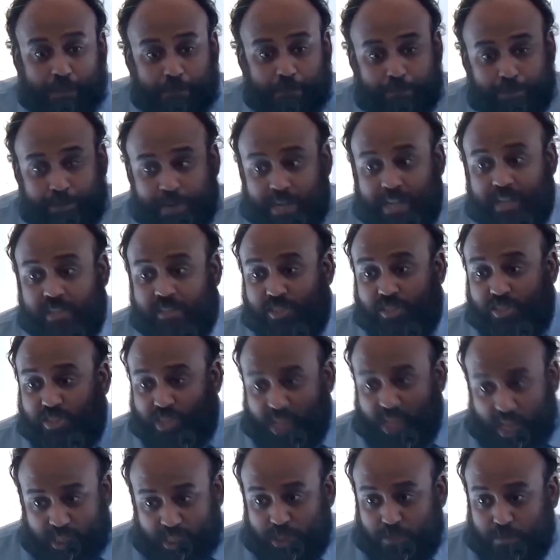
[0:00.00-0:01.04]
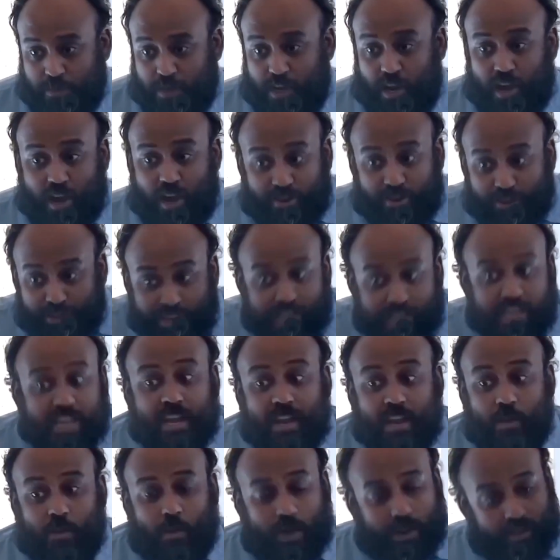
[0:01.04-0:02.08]
brings judgment, a
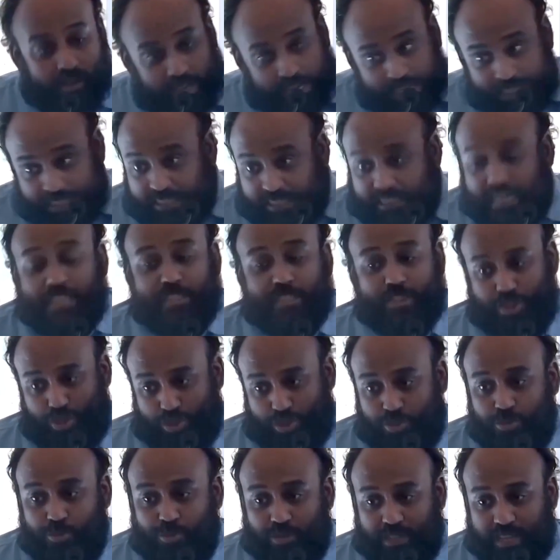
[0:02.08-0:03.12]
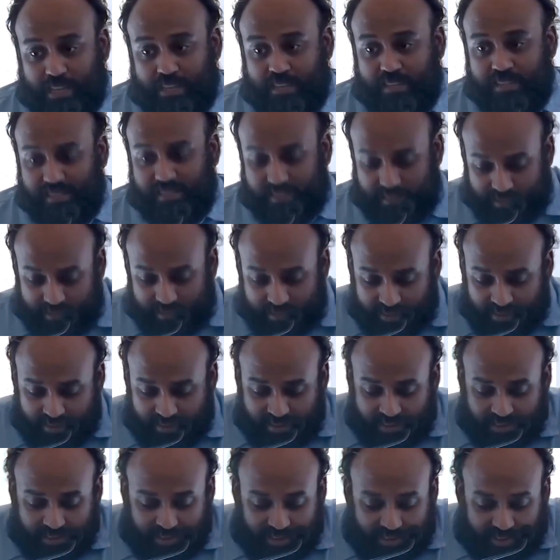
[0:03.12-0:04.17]
real one that cuts through things.
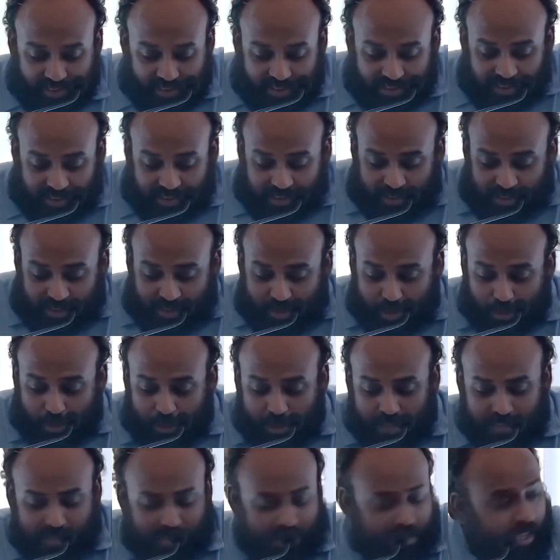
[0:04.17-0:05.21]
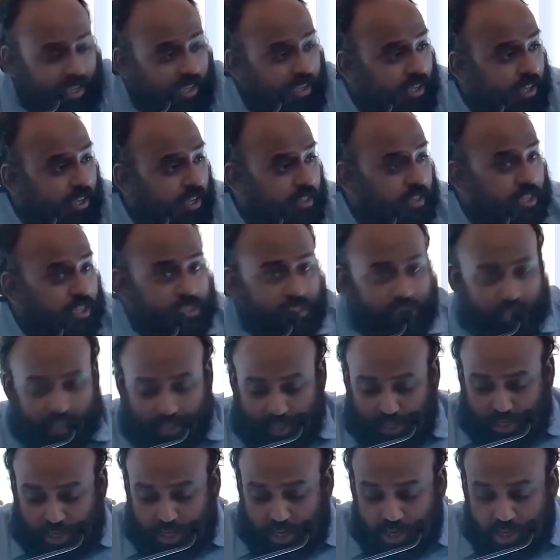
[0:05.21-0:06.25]
So we are seeing here
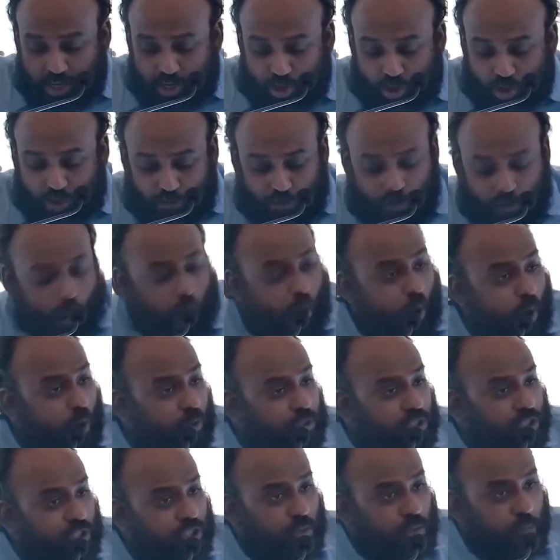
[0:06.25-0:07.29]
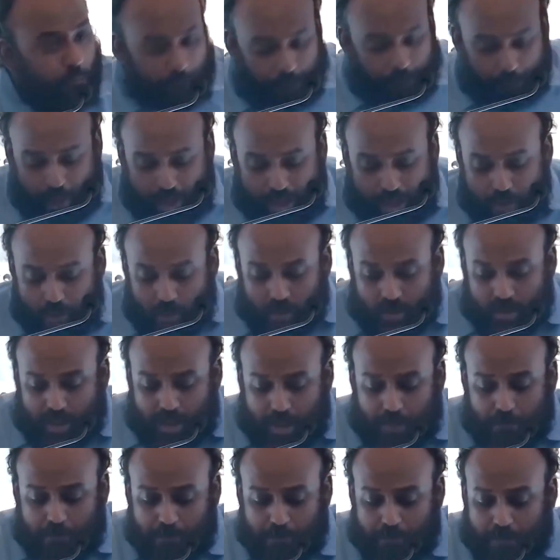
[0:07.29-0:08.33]
this hint of awesome power
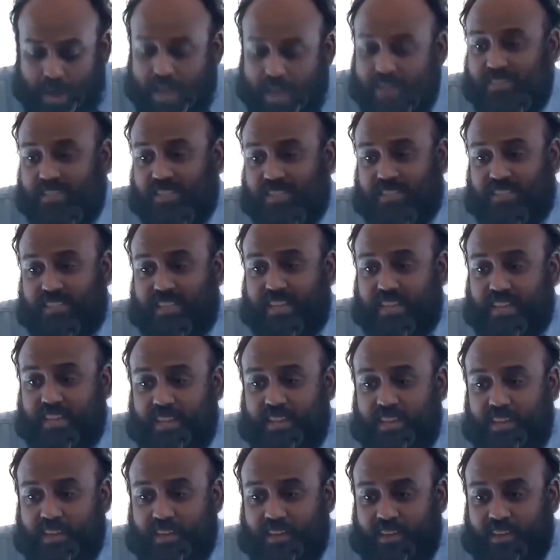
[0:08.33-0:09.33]
and majesty,